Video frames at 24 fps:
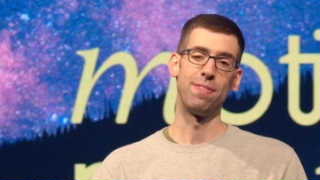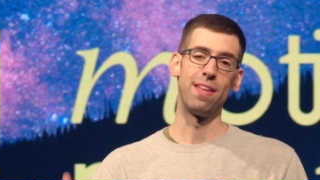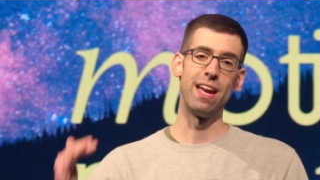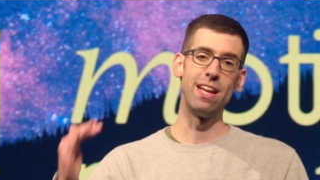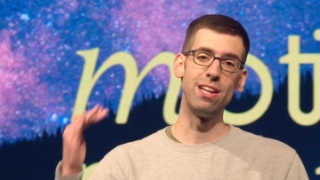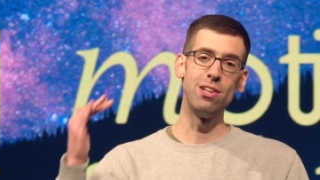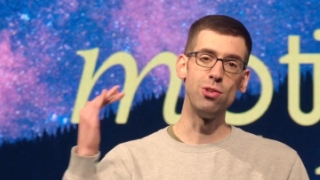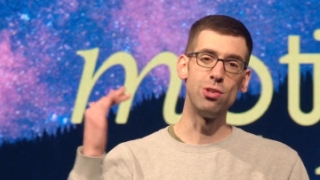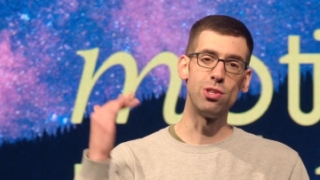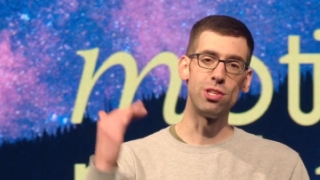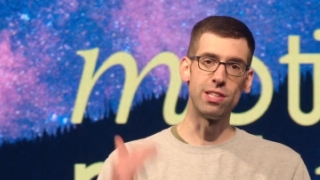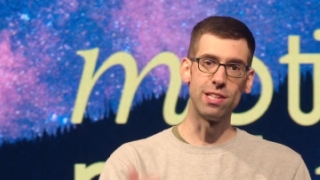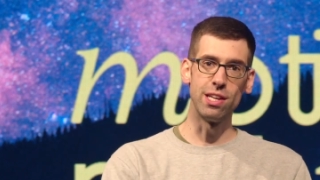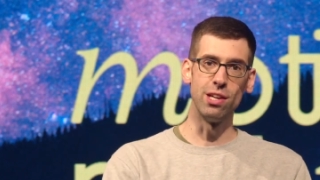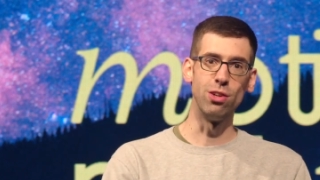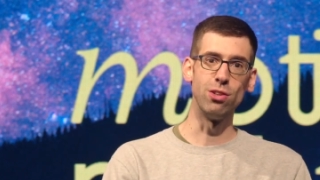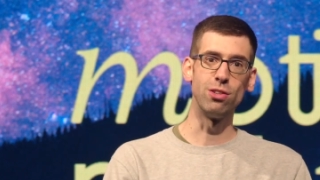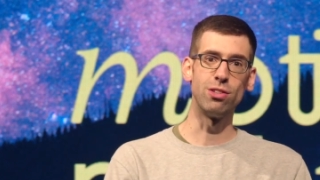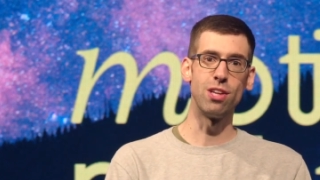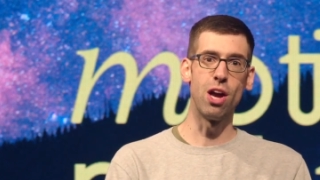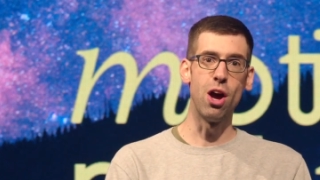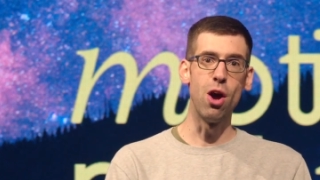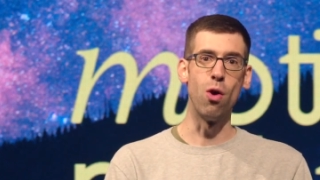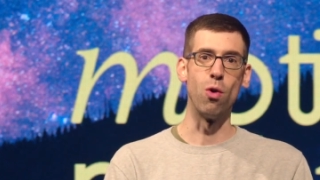and you
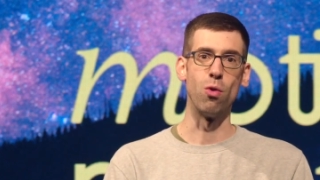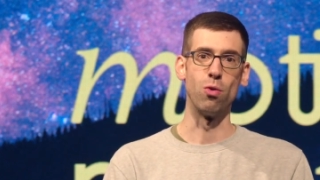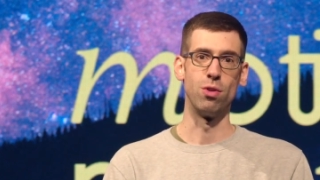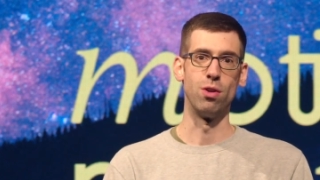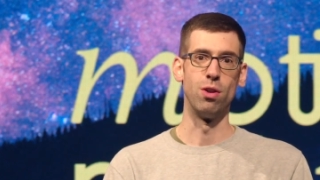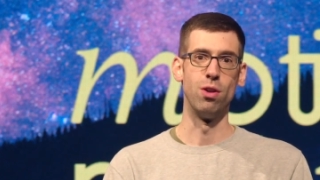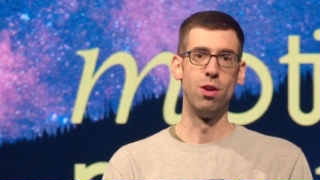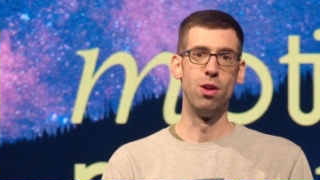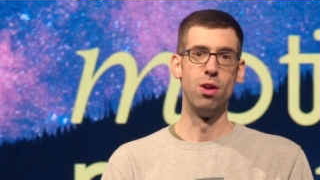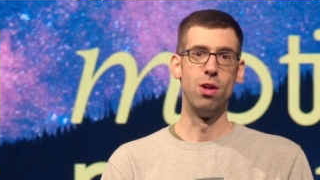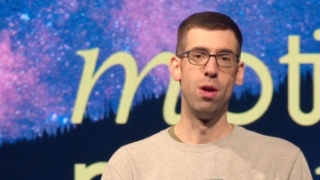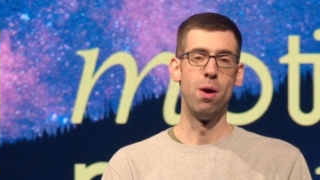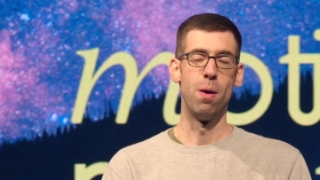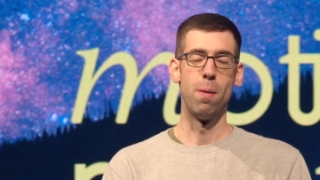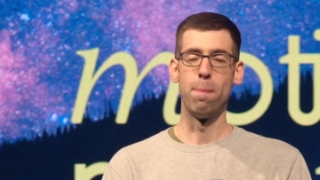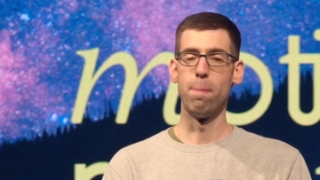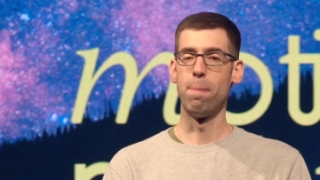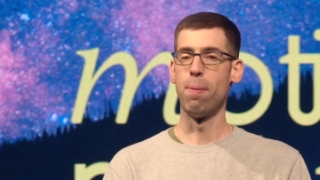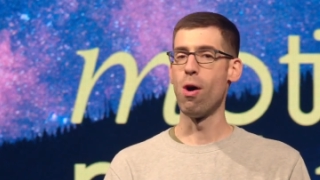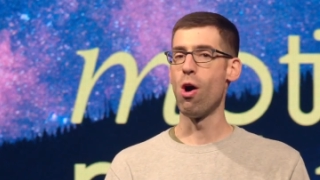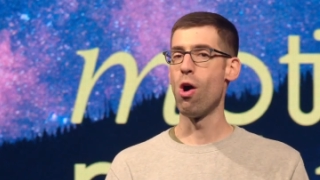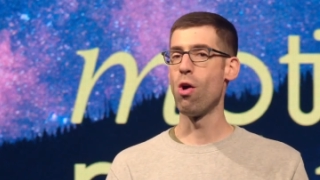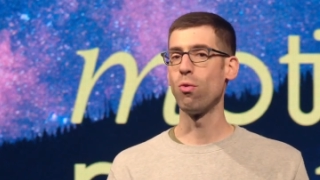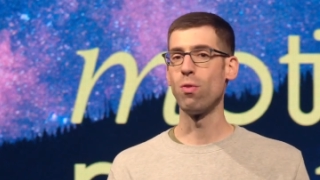still don't,
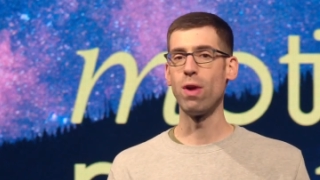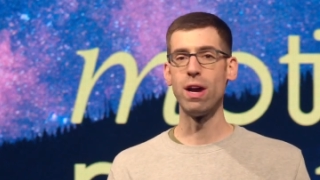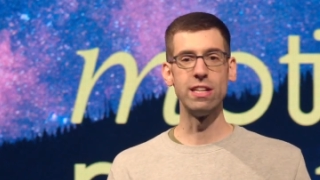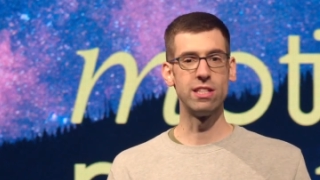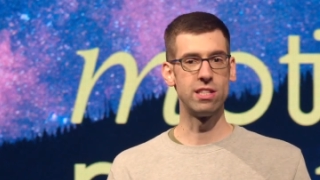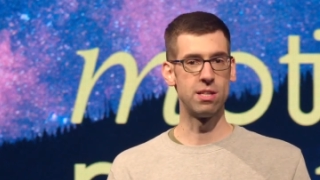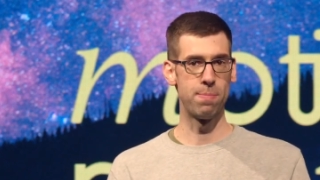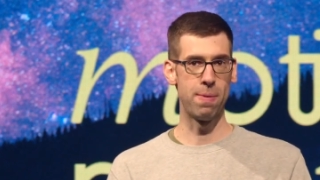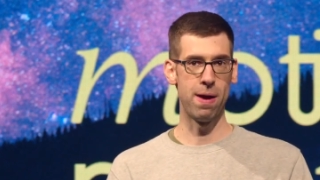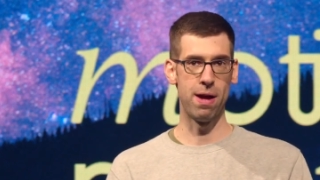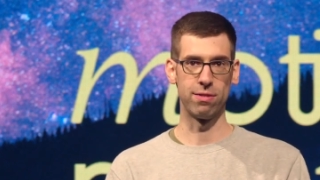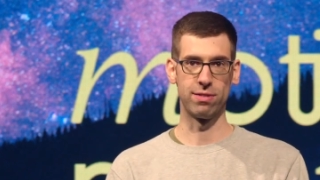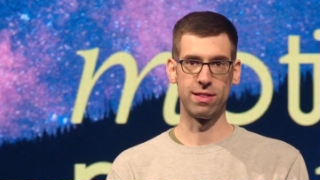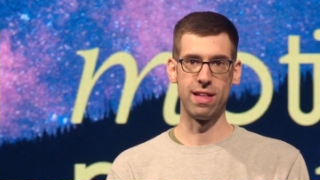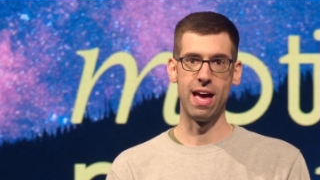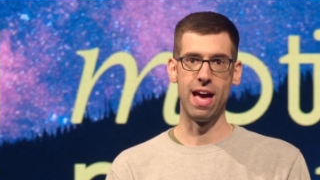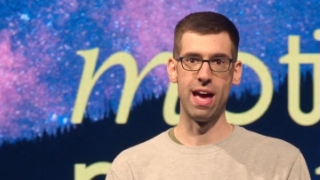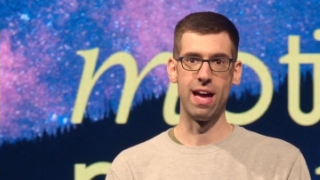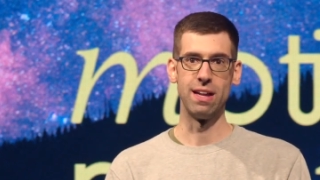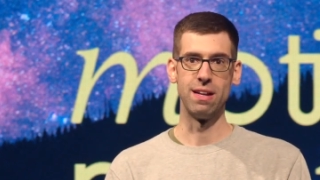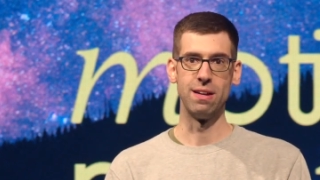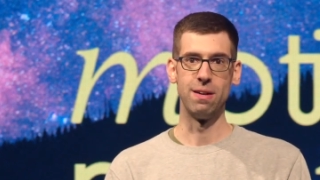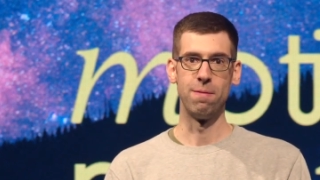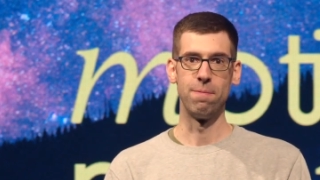Paul writes about
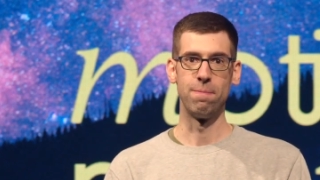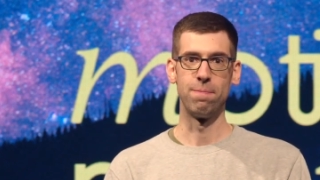that.